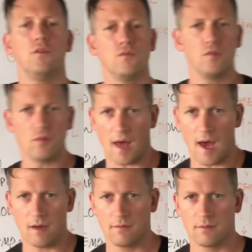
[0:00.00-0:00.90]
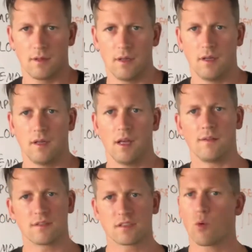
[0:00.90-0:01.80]
you do that?
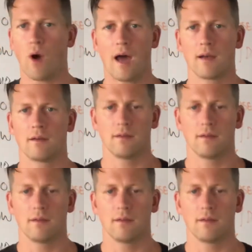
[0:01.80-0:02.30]
In the squat,